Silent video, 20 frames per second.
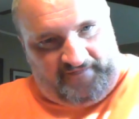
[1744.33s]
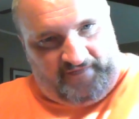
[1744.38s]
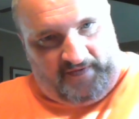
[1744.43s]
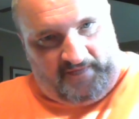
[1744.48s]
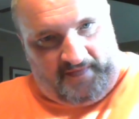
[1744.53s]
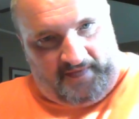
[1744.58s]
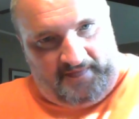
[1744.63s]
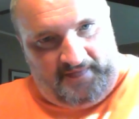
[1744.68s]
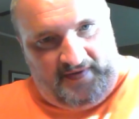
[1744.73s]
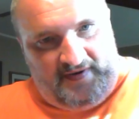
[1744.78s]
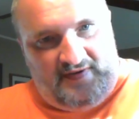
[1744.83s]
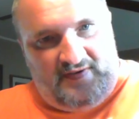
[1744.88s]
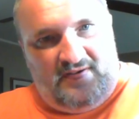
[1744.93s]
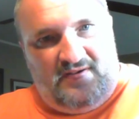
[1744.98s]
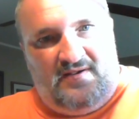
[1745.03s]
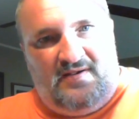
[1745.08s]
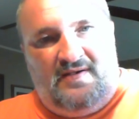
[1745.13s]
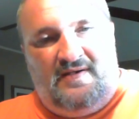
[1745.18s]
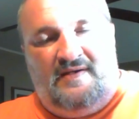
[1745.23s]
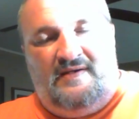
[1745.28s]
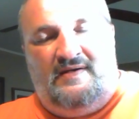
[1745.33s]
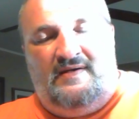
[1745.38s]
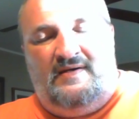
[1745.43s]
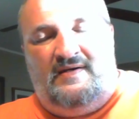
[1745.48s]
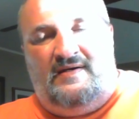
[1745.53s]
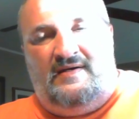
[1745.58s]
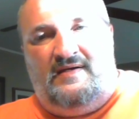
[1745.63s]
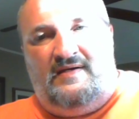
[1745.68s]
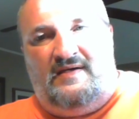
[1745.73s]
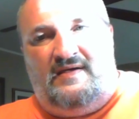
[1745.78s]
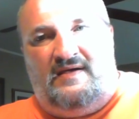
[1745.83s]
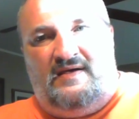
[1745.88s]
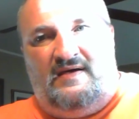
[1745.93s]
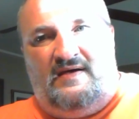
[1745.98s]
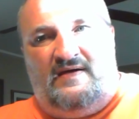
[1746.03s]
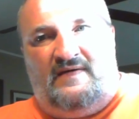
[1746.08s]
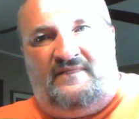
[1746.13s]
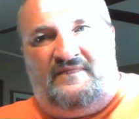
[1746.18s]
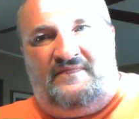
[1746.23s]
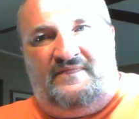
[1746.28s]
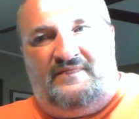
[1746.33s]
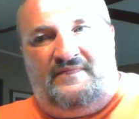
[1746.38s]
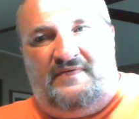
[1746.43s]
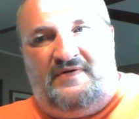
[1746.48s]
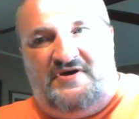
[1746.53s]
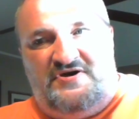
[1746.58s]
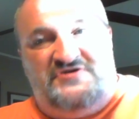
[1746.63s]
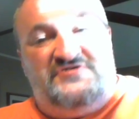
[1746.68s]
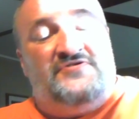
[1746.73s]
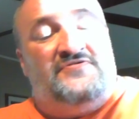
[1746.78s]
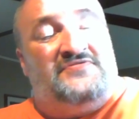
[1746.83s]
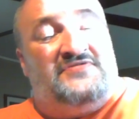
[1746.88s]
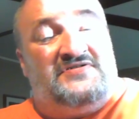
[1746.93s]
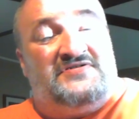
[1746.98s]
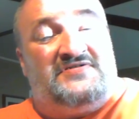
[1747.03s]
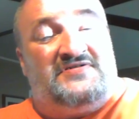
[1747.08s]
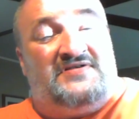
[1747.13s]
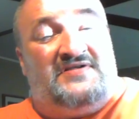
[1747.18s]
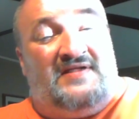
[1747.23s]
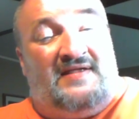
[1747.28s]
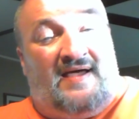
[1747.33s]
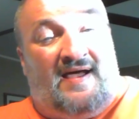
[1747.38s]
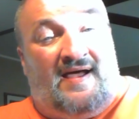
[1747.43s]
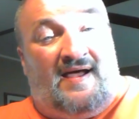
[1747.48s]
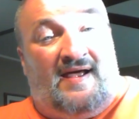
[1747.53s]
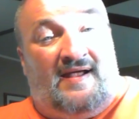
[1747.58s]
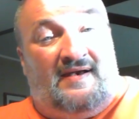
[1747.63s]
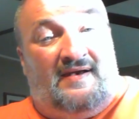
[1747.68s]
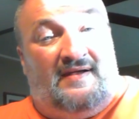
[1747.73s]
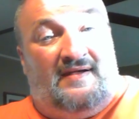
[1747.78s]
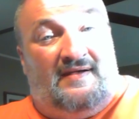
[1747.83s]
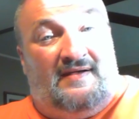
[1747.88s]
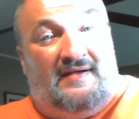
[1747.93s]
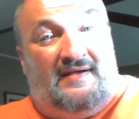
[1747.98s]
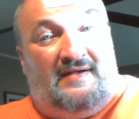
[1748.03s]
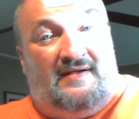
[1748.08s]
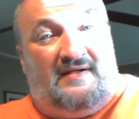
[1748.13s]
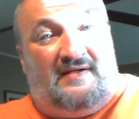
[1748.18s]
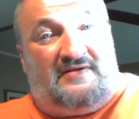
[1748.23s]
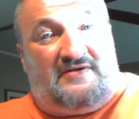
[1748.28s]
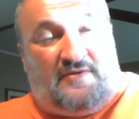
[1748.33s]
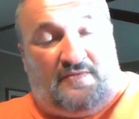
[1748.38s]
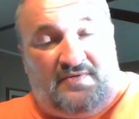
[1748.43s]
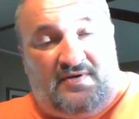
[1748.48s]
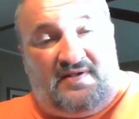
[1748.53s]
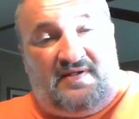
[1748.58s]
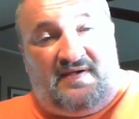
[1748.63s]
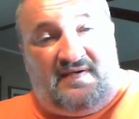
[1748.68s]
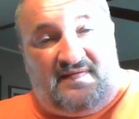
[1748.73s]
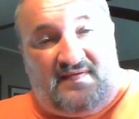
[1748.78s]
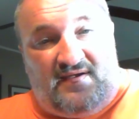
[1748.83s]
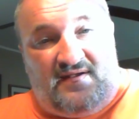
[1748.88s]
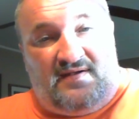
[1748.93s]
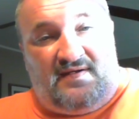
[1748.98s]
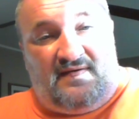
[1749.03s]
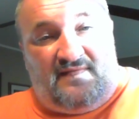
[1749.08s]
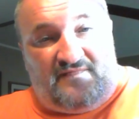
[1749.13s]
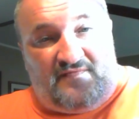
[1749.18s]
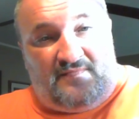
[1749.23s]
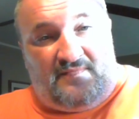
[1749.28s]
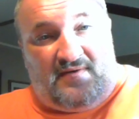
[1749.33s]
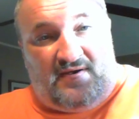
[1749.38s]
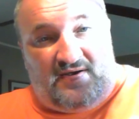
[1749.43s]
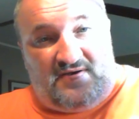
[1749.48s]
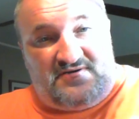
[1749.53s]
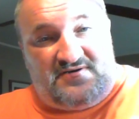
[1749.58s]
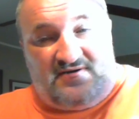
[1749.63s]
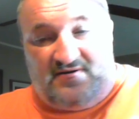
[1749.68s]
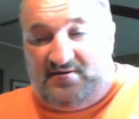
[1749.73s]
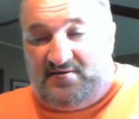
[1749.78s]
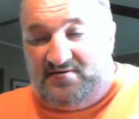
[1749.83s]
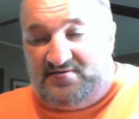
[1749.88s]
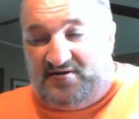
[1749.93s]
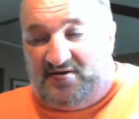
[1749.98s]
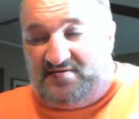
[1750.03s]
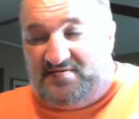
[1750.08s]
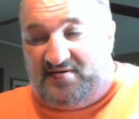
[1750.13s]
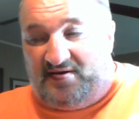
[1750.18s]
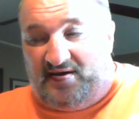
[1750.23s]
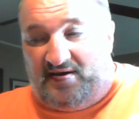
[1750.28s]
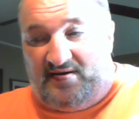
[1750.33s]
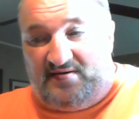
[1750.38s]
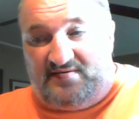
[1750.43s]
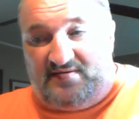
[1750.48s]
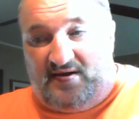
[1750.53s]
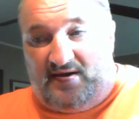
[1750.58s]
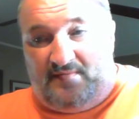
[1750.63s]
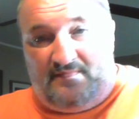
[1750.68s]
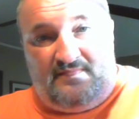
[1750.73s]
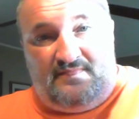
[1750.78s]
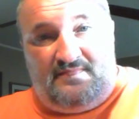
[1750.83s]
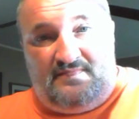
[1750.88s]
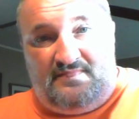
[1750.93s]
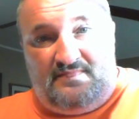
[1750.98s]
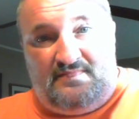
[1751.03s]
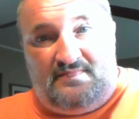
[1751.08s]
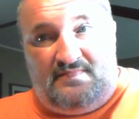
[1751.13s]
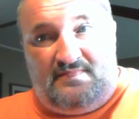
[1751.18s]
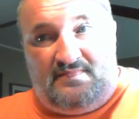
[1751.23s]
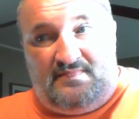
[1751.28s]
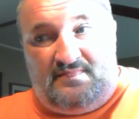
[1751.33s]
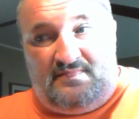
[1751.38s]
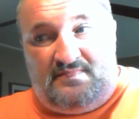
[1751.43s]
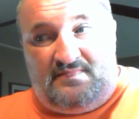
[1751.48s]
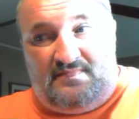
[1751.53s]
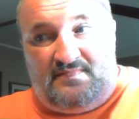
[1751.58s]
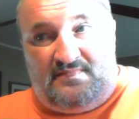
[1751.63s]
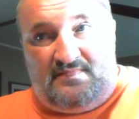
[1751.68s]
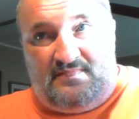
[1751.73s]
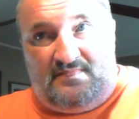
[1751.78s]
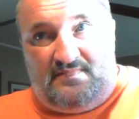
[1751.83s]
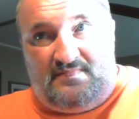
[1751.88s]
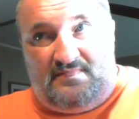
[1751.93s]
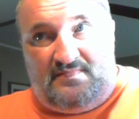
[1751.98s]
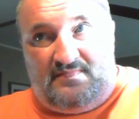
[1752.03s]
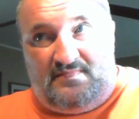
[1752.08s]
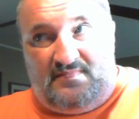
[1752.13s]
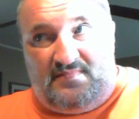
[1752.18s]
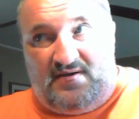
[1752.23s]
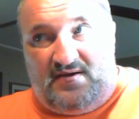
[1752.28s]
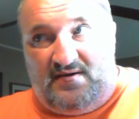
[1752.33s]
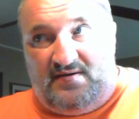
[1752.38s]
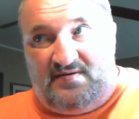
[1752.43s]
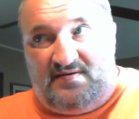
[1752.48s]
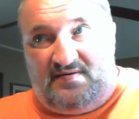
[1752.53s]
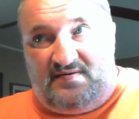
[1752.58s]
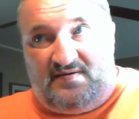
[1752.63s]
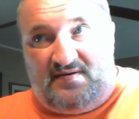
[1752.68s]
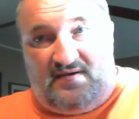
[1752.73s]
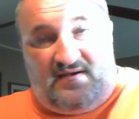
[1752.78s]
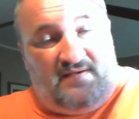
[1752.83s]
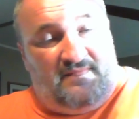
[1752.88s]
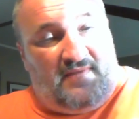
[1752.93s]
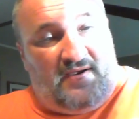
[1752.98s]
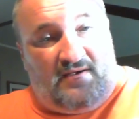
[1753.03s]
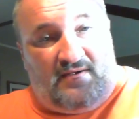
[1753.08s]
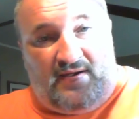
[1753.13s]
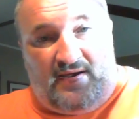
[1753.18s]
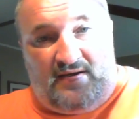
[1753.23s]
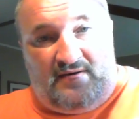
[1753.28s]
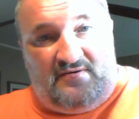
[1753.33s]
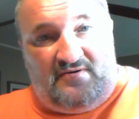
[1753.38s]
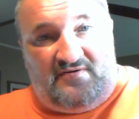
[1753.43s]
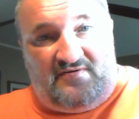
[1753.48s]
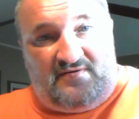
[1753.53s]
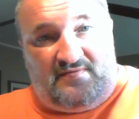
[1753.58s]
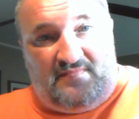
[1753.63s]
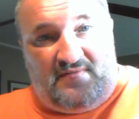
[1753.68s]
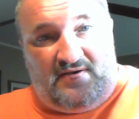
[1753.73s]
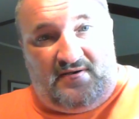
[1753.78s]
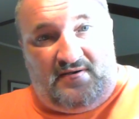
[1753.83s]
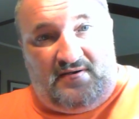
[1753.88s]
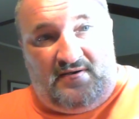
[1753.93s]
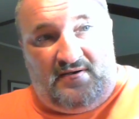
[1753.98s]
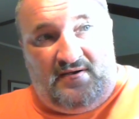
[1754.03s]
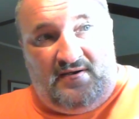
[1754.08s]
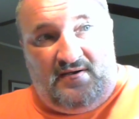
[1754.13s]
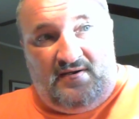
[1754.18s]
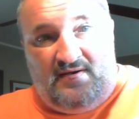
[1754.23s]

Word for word: from him. If he chooses not to release any information such as um, his email address to me